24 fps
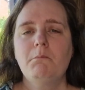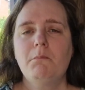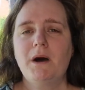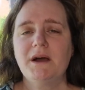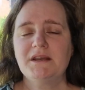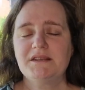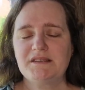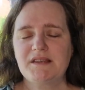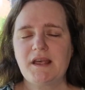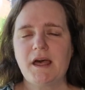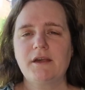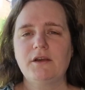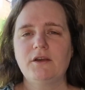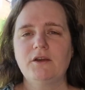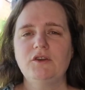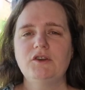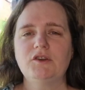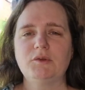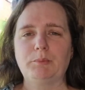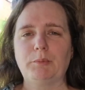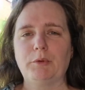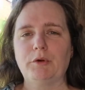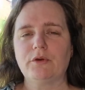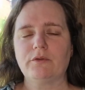my
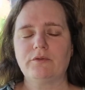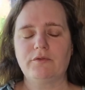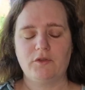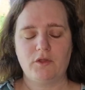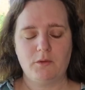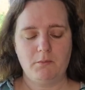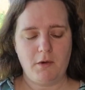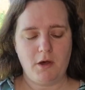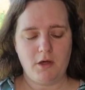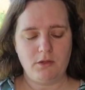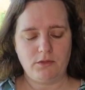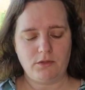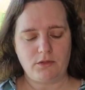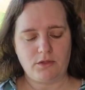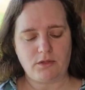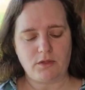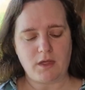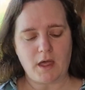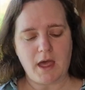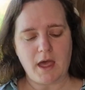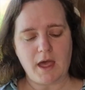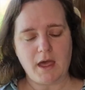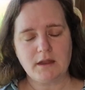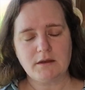second book for the
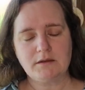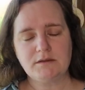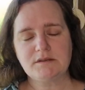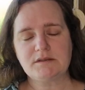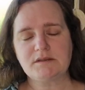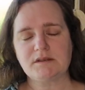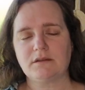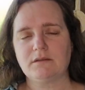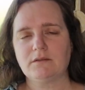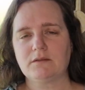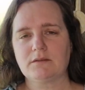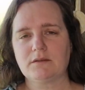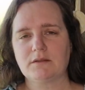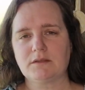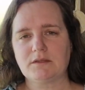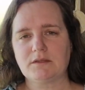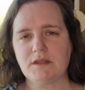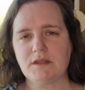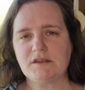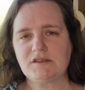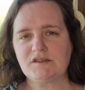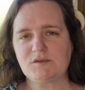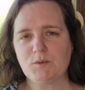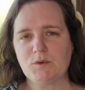month and
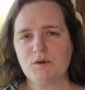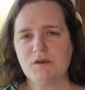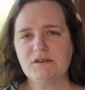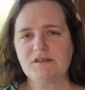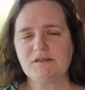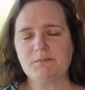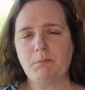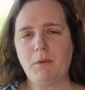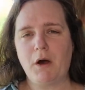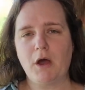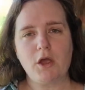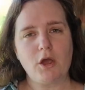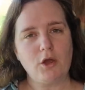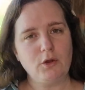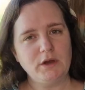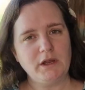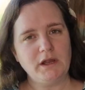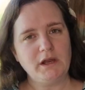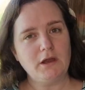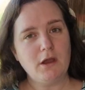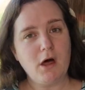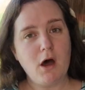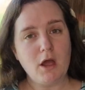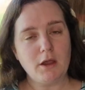this was my
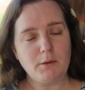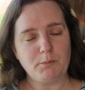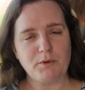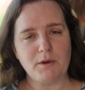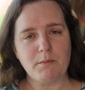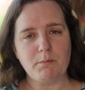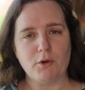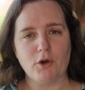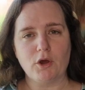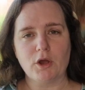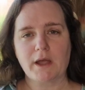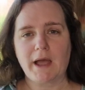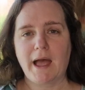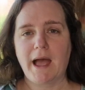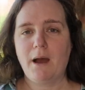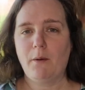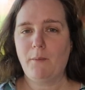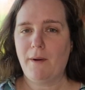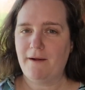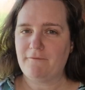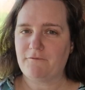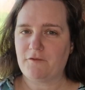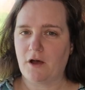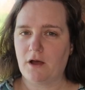only library book.
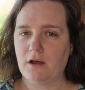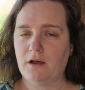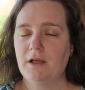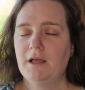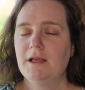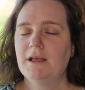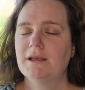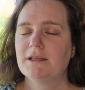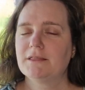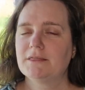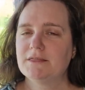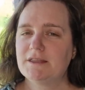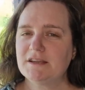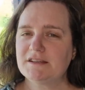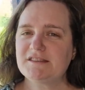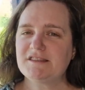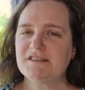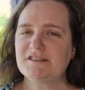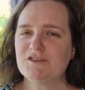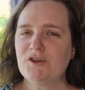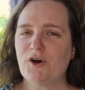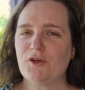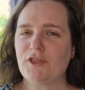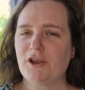However,
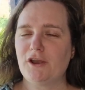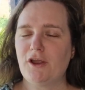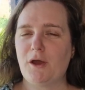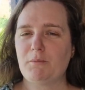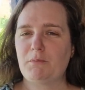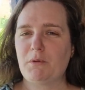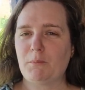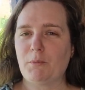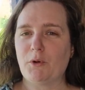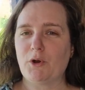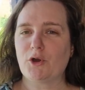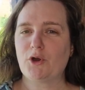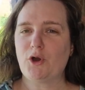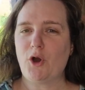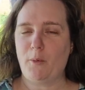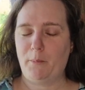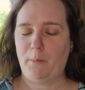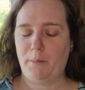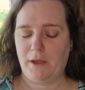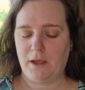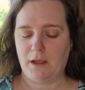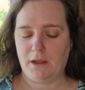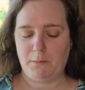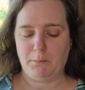this is not the library book
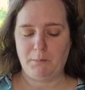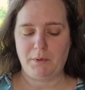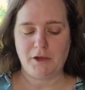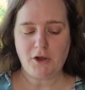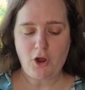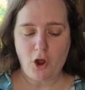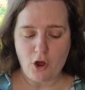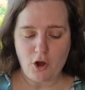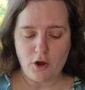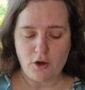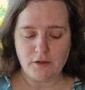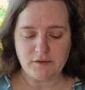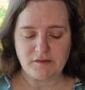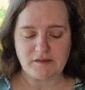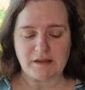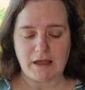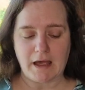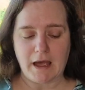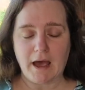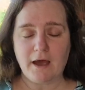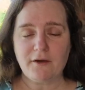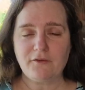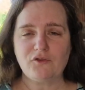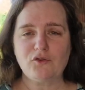copy because
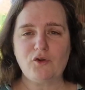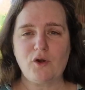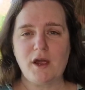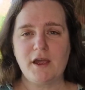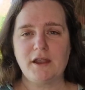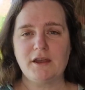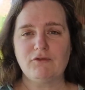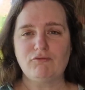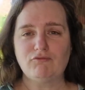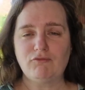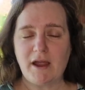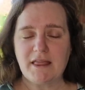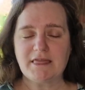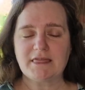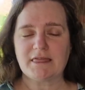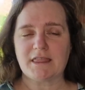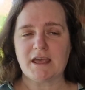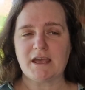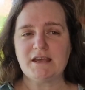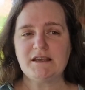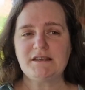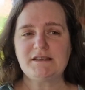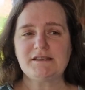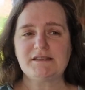after I read
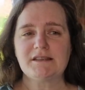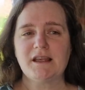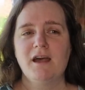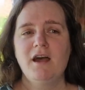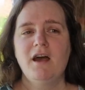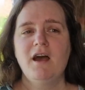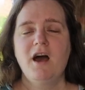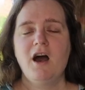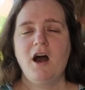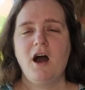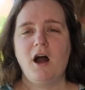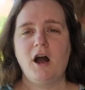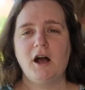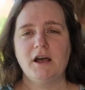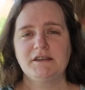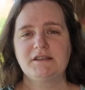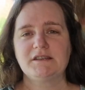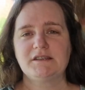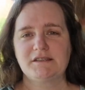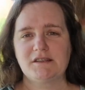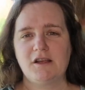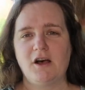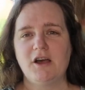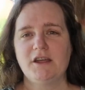this, I
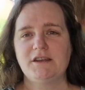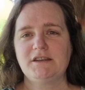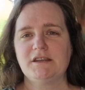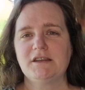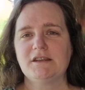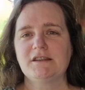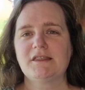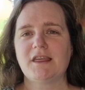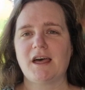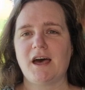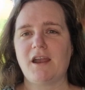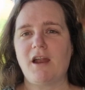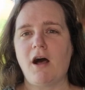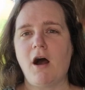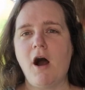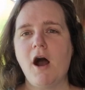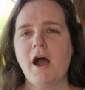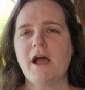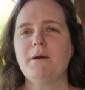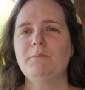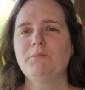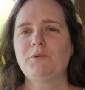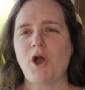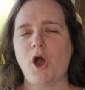decided that
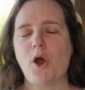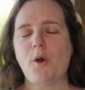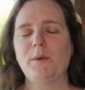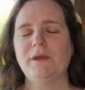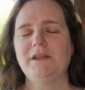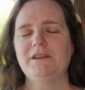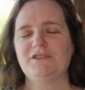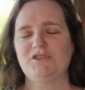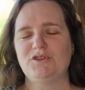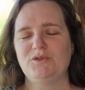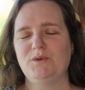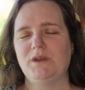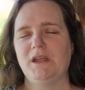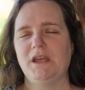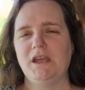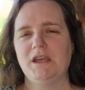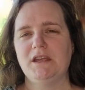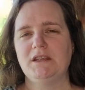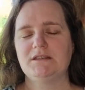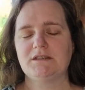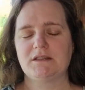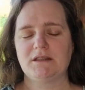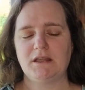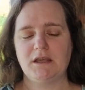I am going to
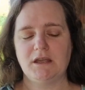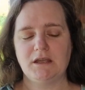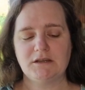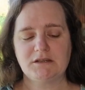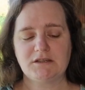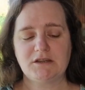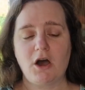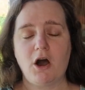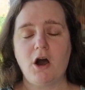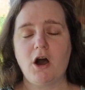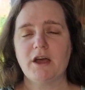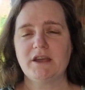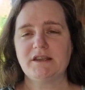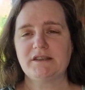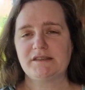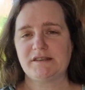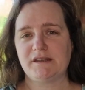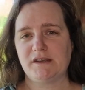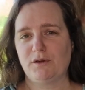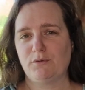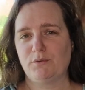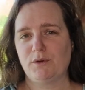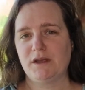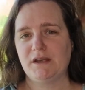need the entire
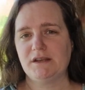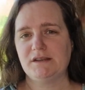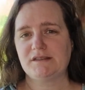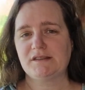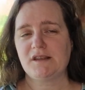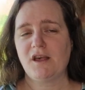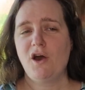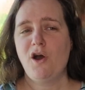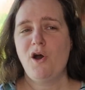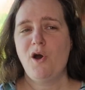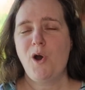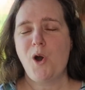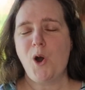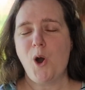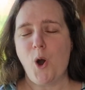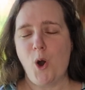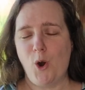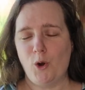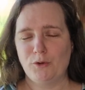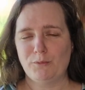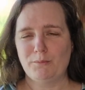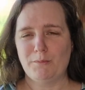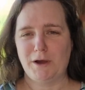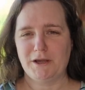series
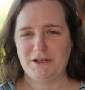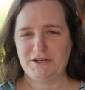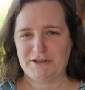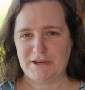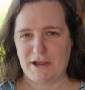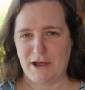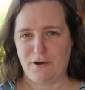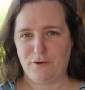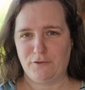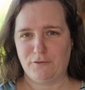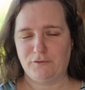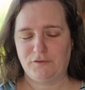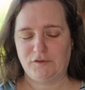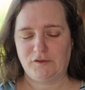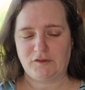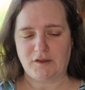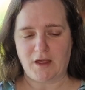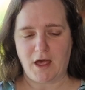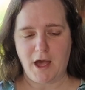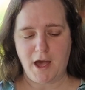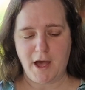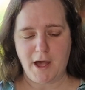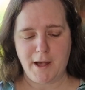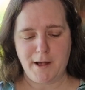on my
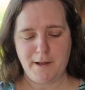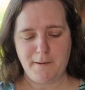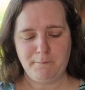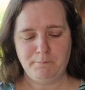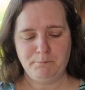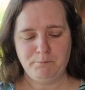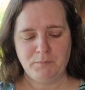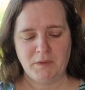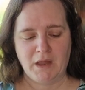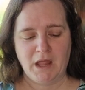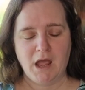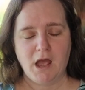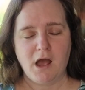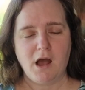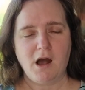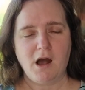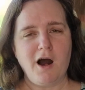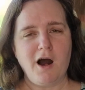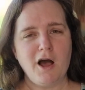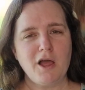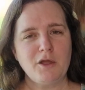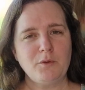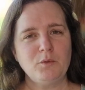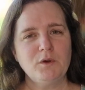shelves. Um,
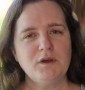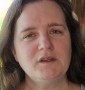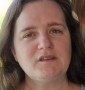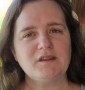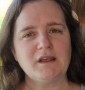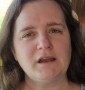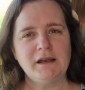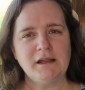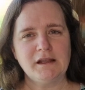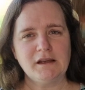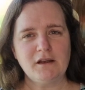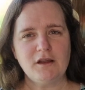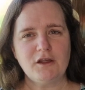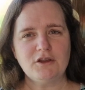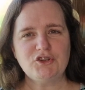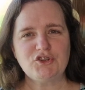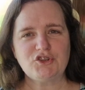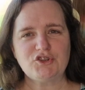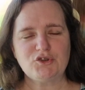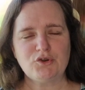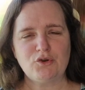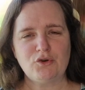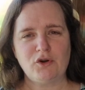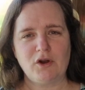I was a little
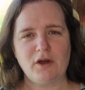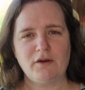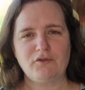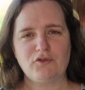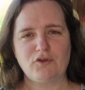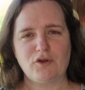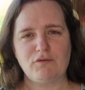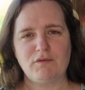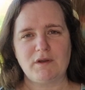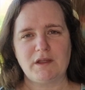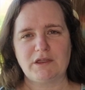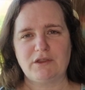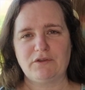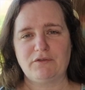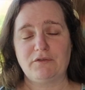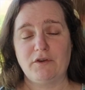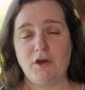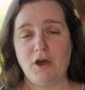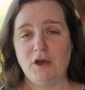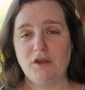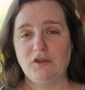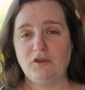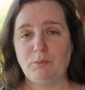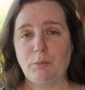unsure after I read the
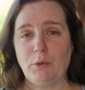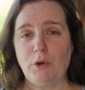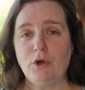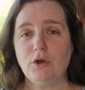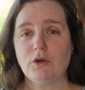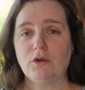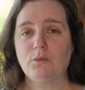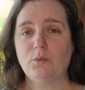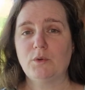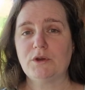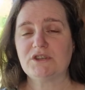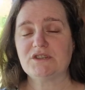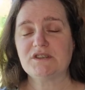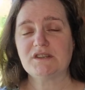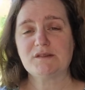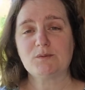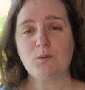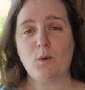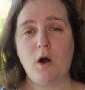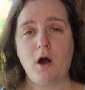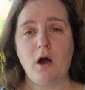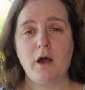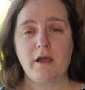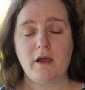first book, which
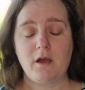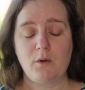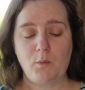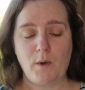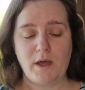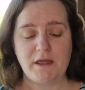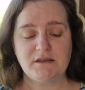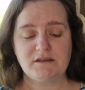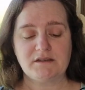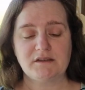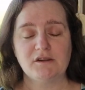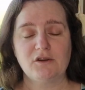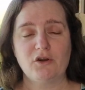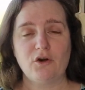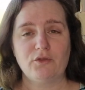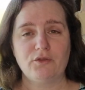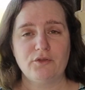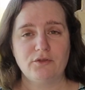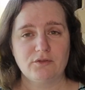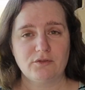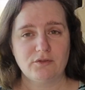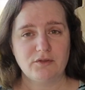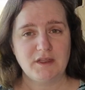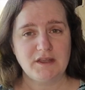is why I went and
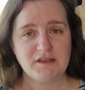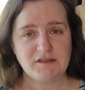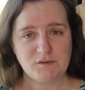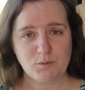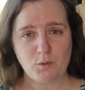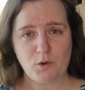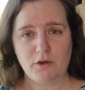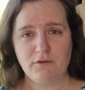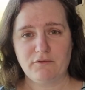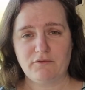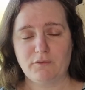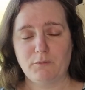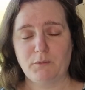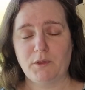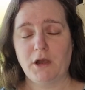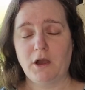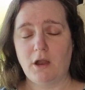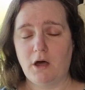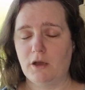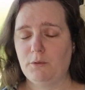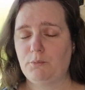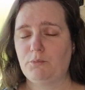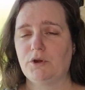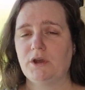got this one from the
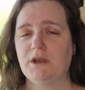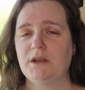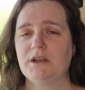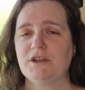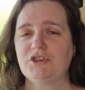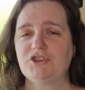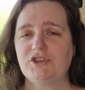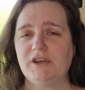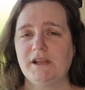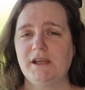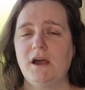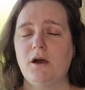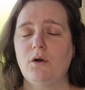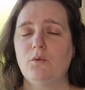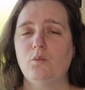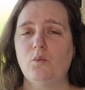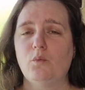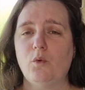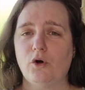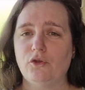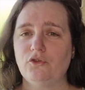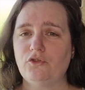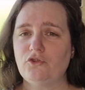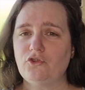library initially. I
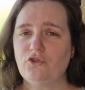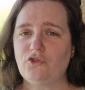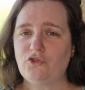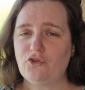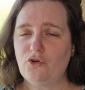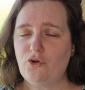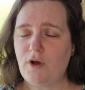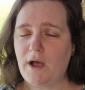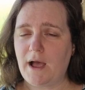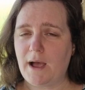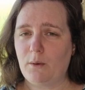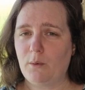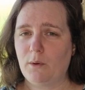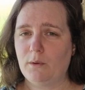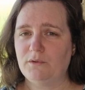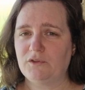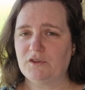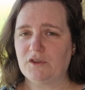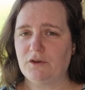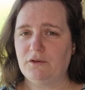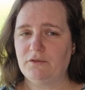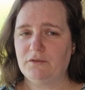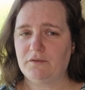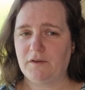wasn't sure how I
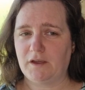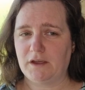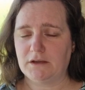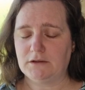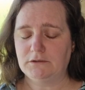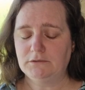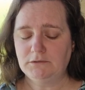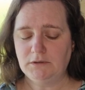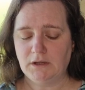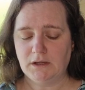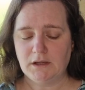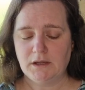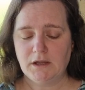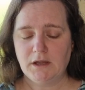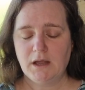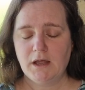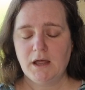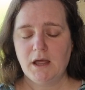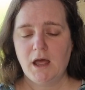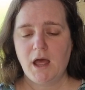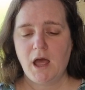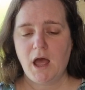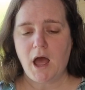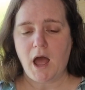was going to feel
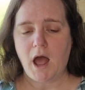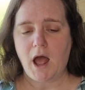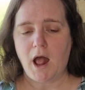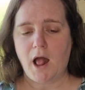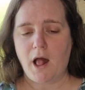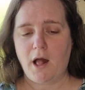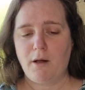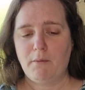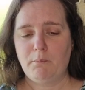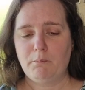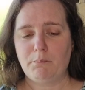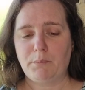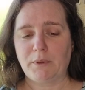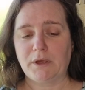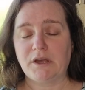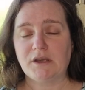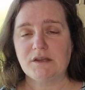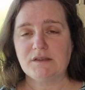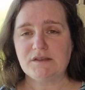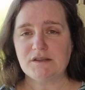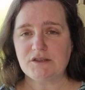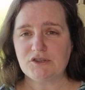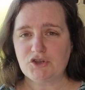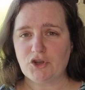um,
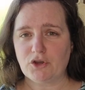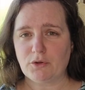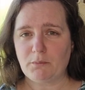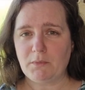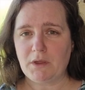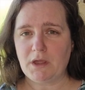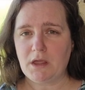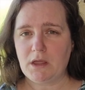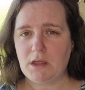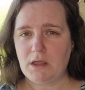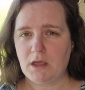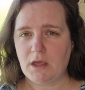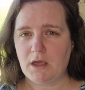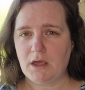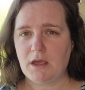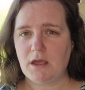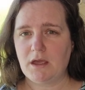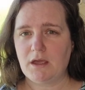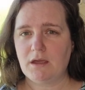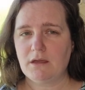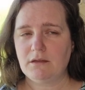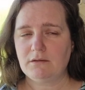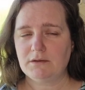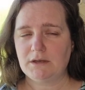because it took me a
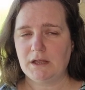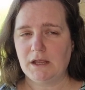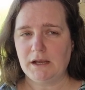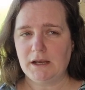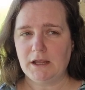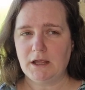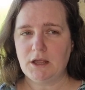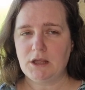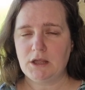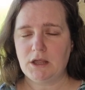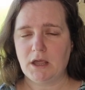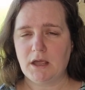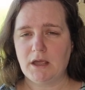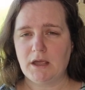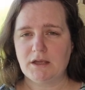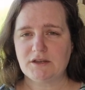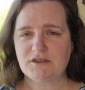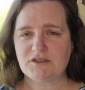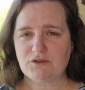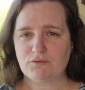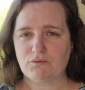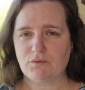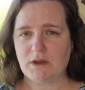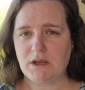year, nearly a year
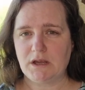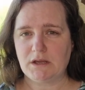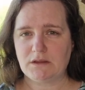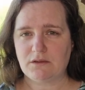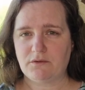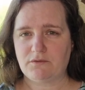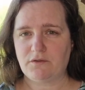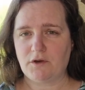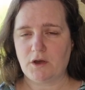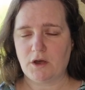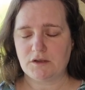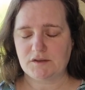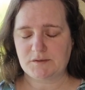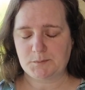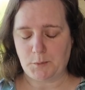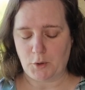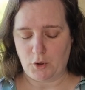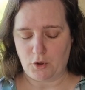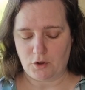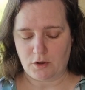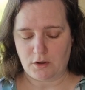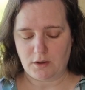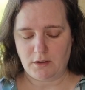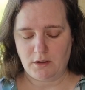to read the first
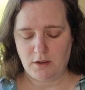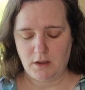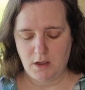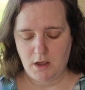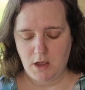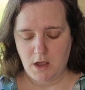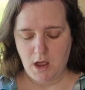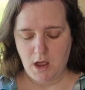book.